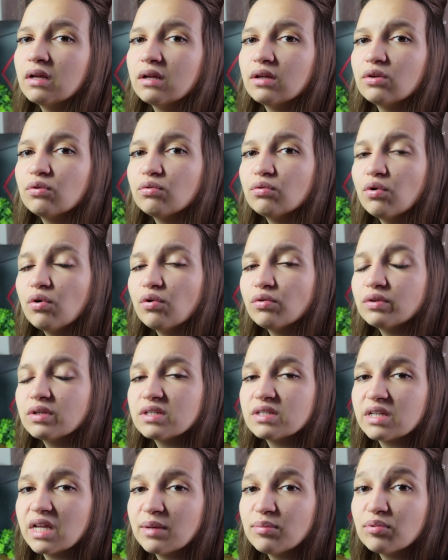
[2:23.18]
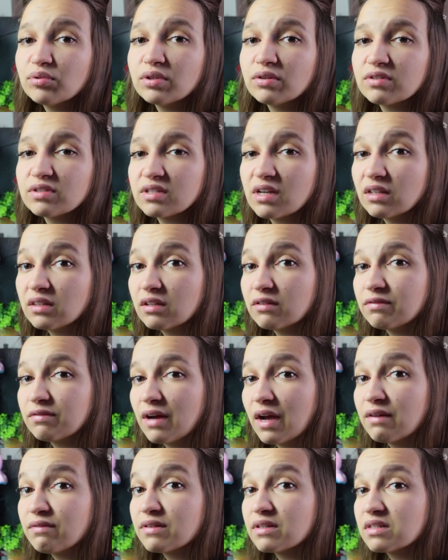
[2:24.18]
you will disable the SATA
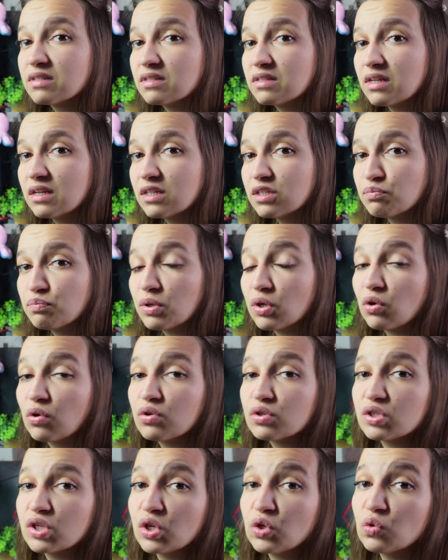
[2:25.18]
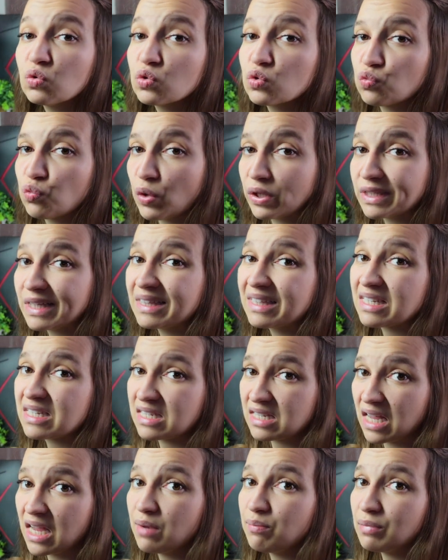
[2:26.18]
five and six because they use one and the
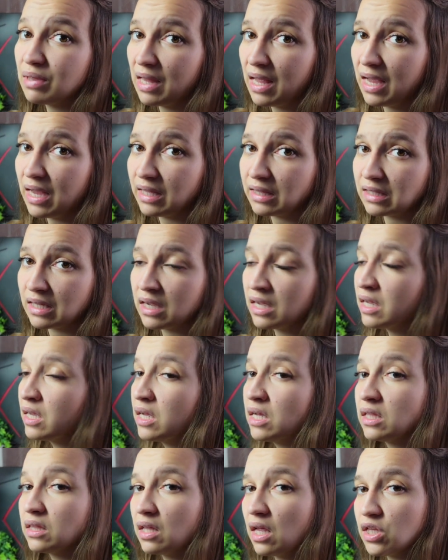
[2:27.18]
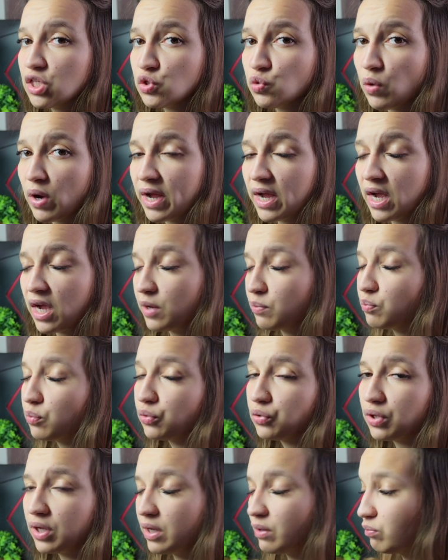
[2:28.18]
same lane. That's why I
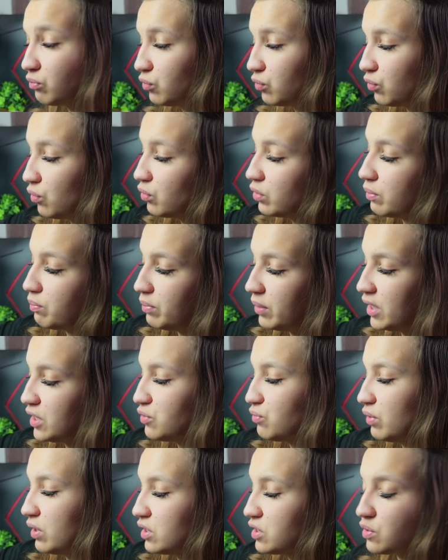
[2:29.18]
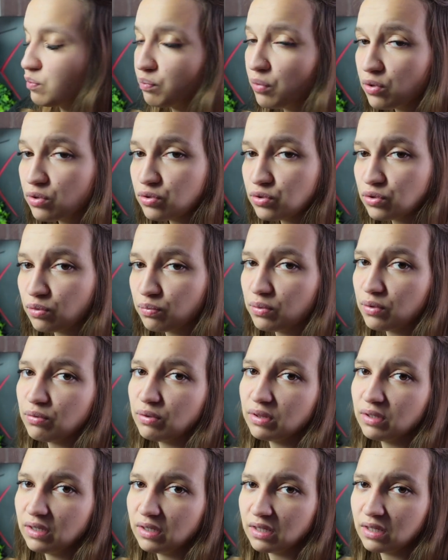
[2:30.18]
put the M two on the place where it's supposed to be
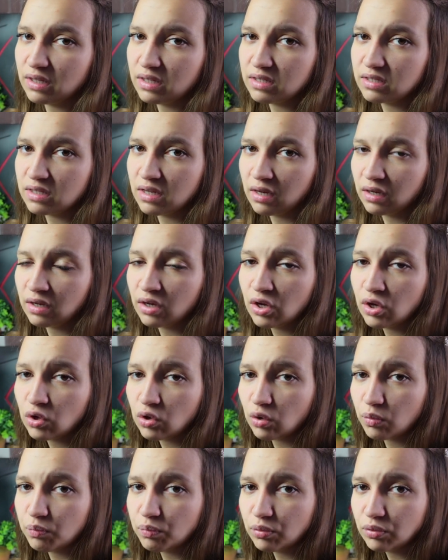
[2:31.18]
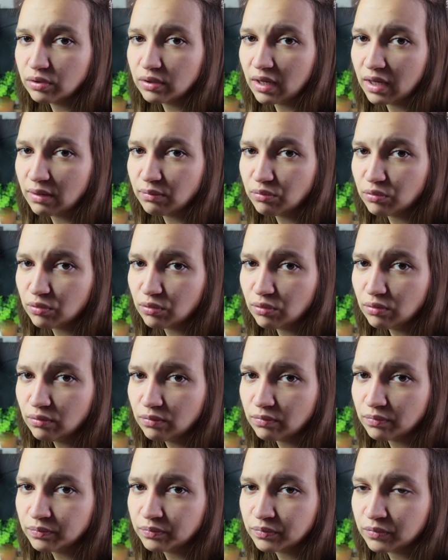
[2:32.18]
with the heatsink. You put the M two,
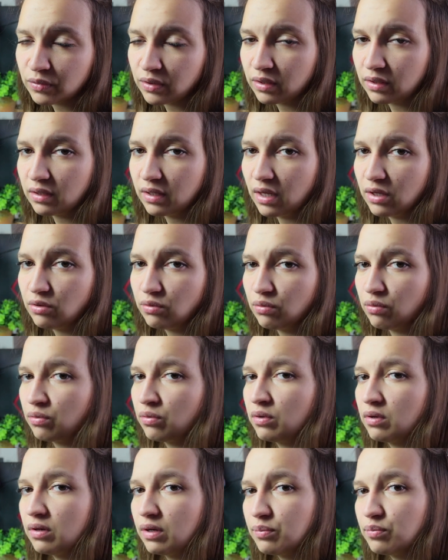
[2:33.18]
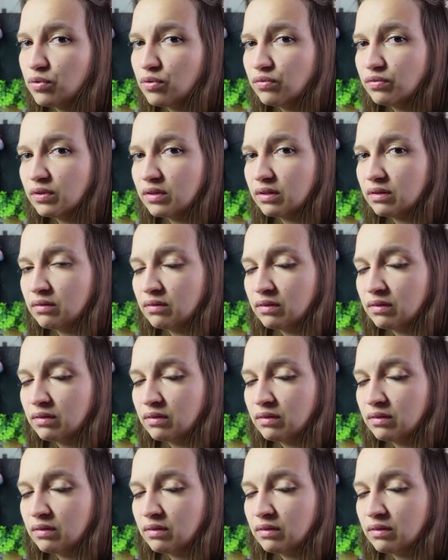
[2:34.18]
then you remove the